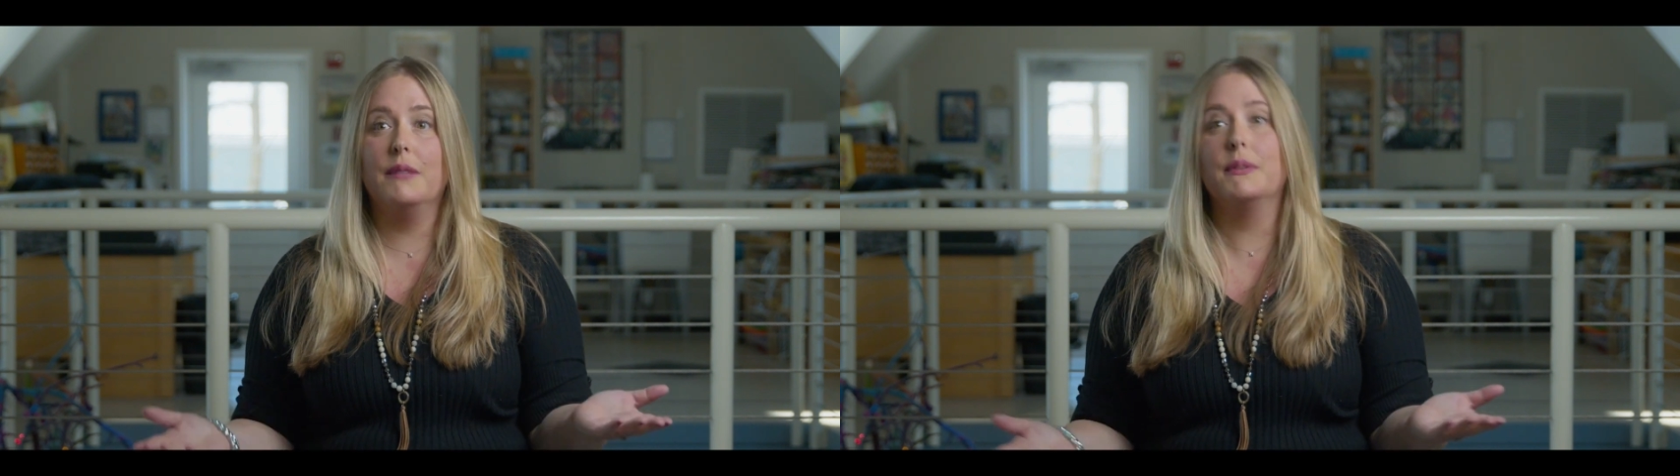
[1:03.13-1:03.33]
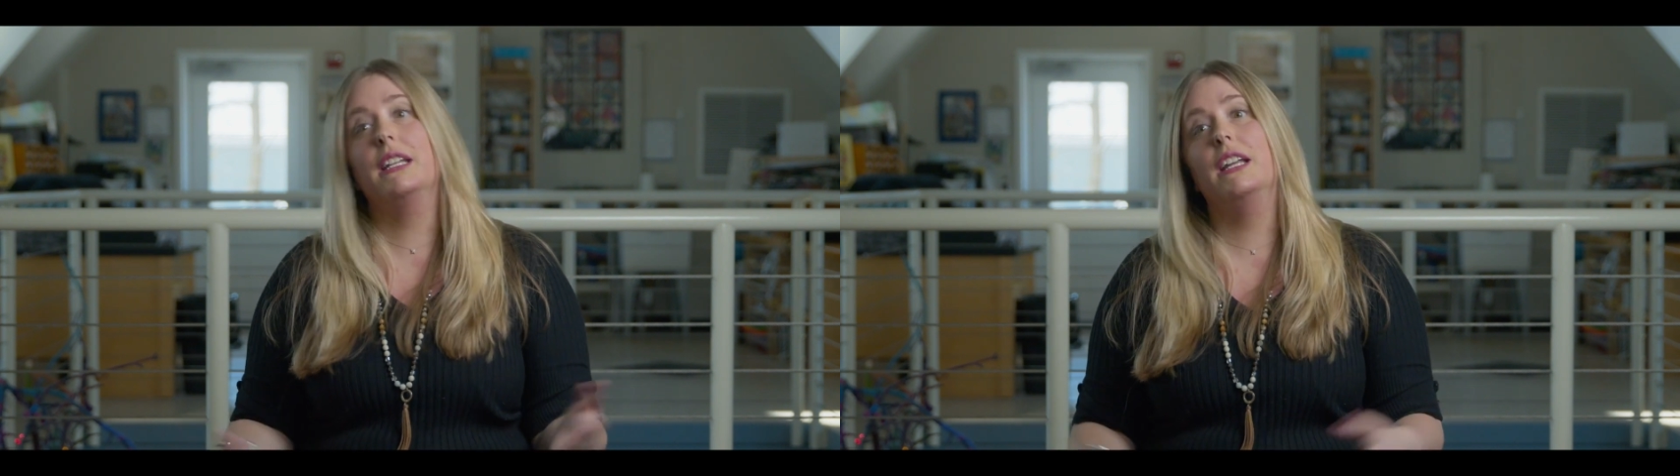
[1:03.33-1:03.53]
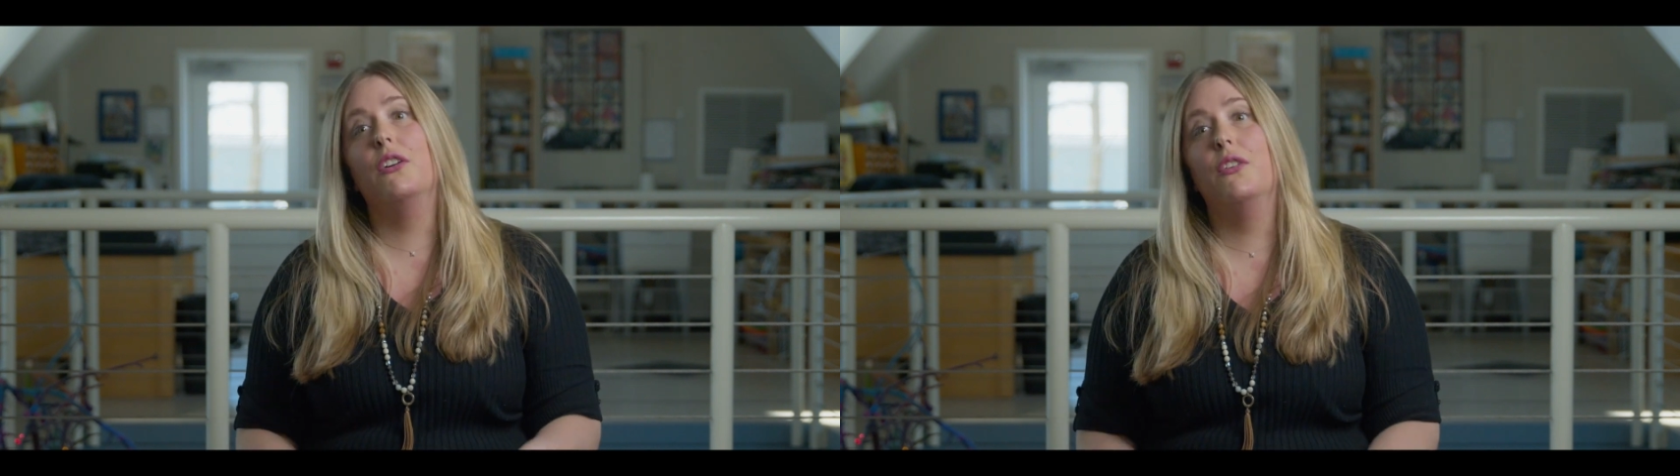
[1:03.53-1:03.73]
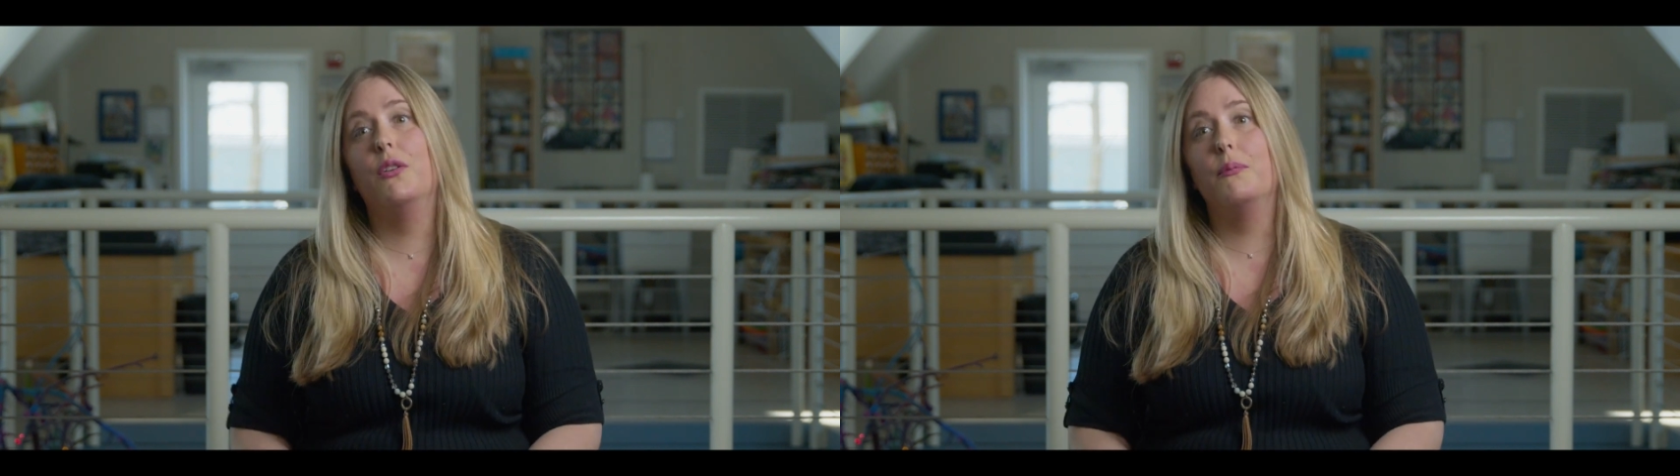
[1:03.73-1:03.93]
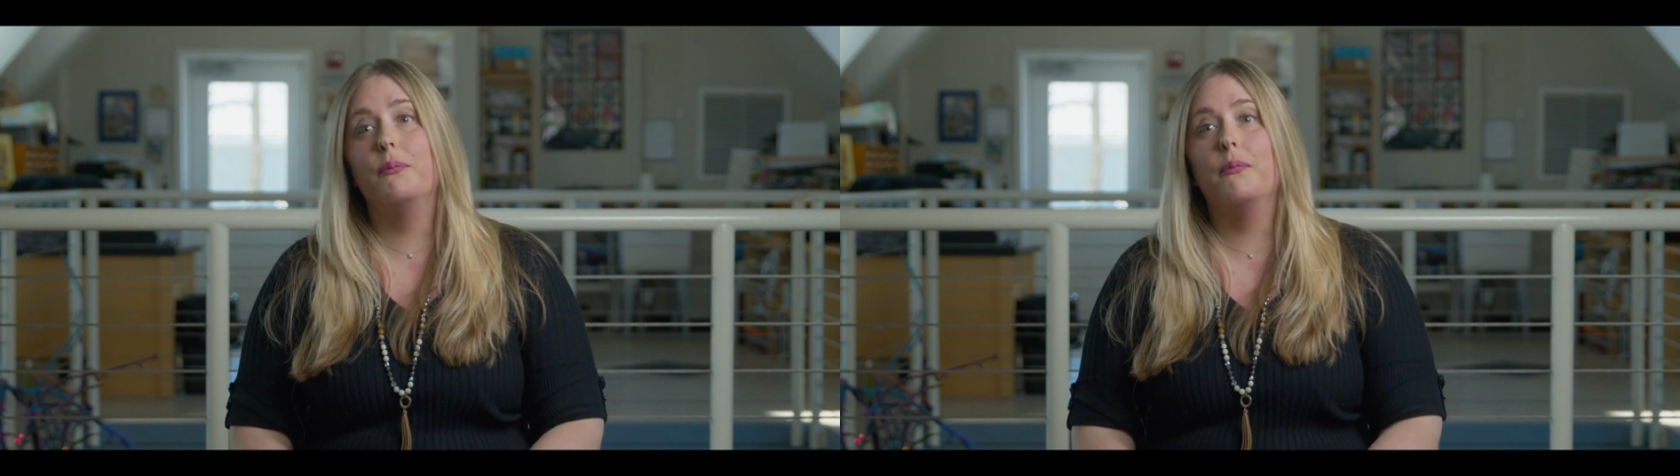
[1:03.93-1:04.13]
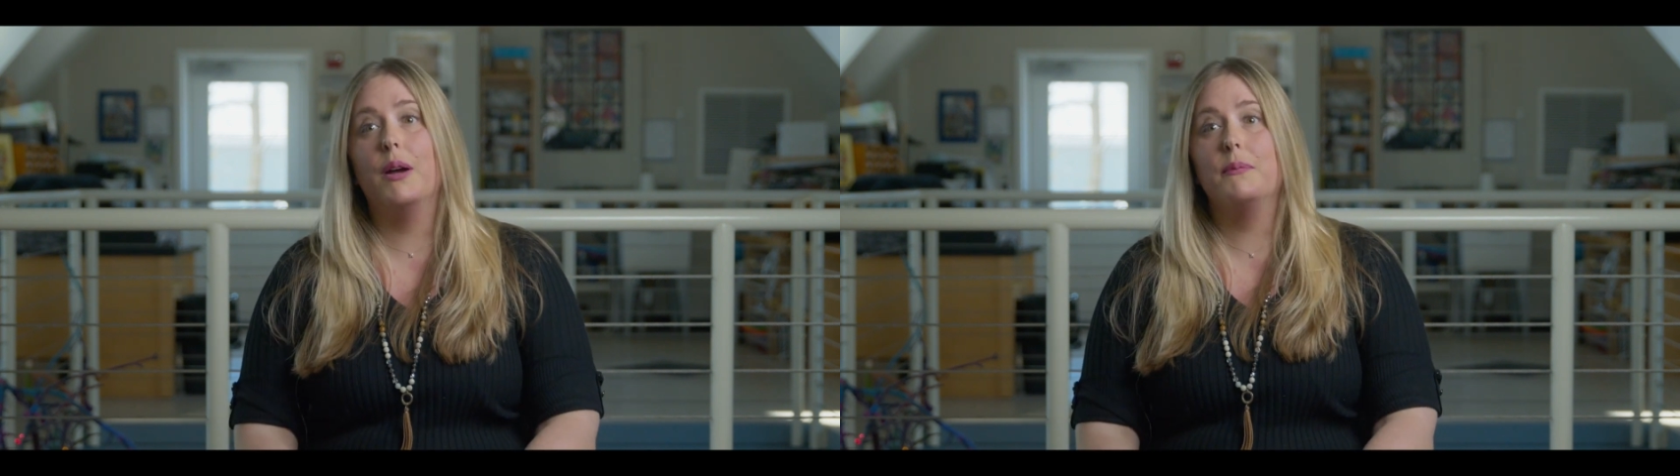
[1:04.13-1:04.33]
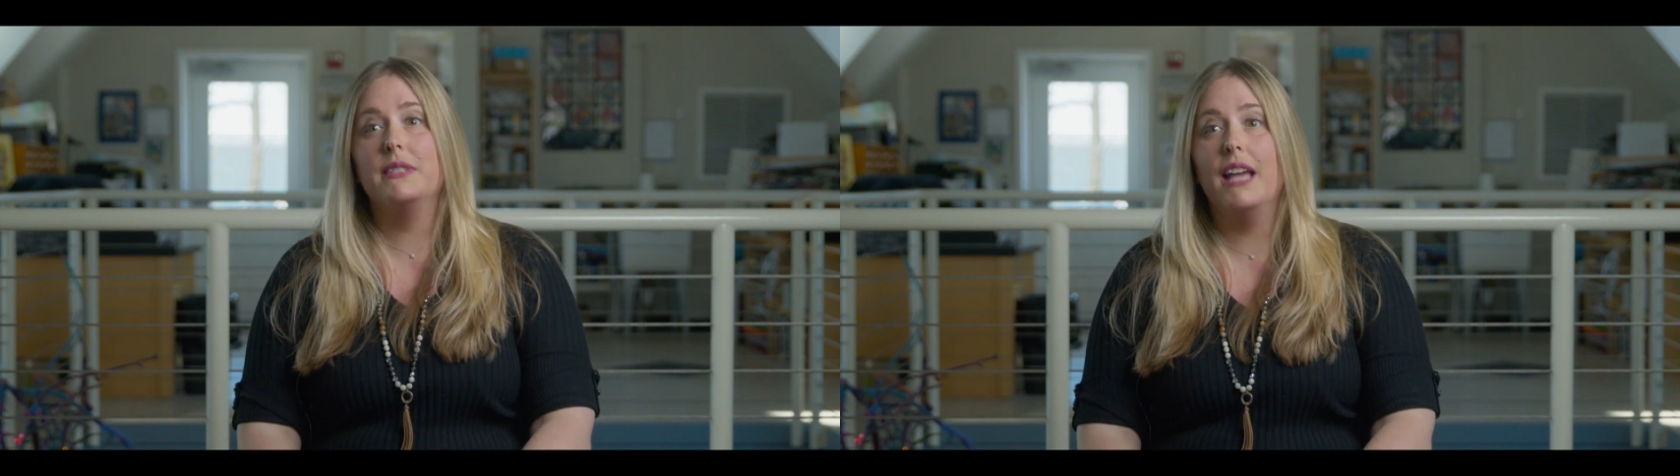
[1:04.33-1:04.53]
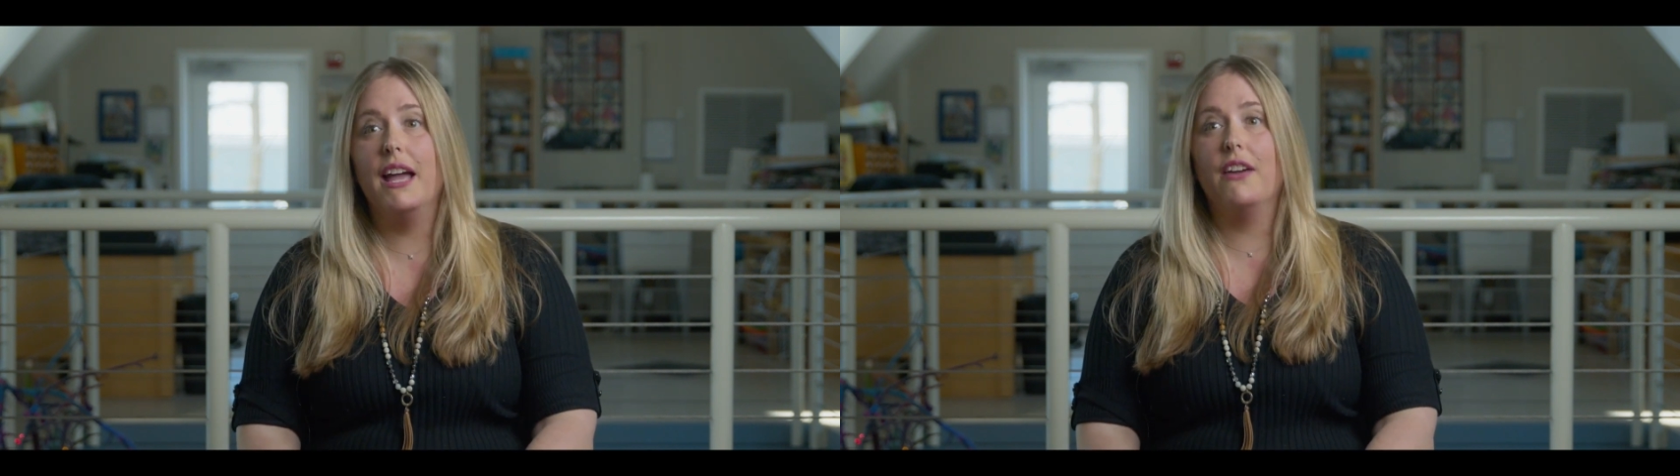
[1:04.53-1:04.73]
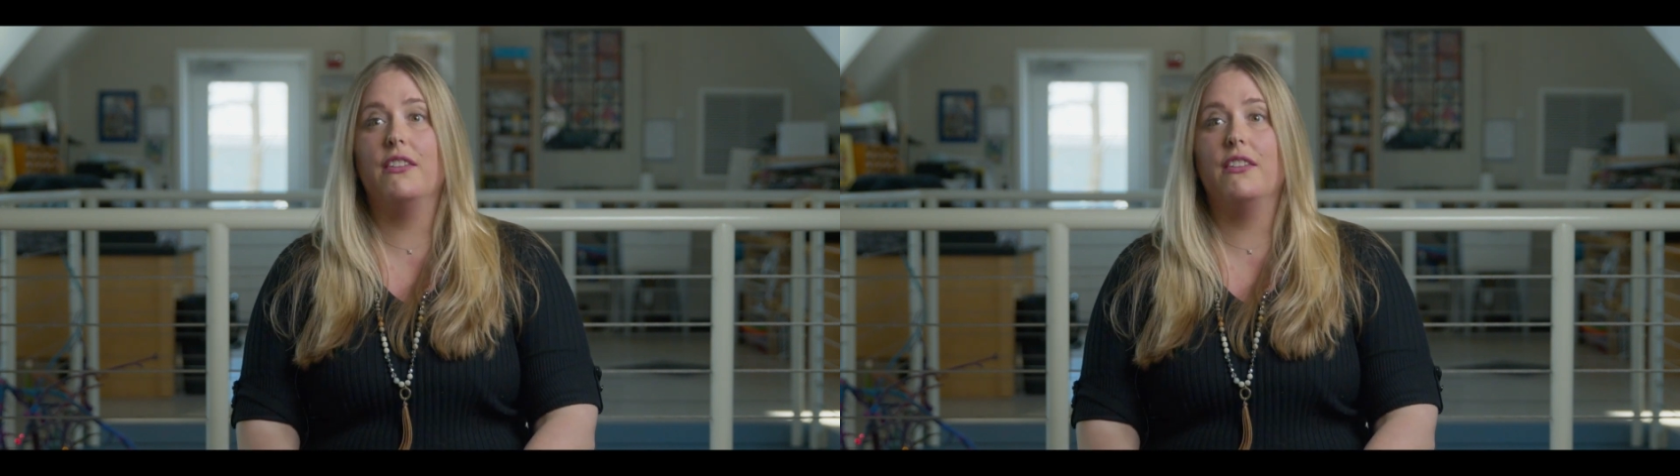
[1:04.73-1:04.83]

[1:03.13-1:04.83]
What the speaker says: but then they go home upset,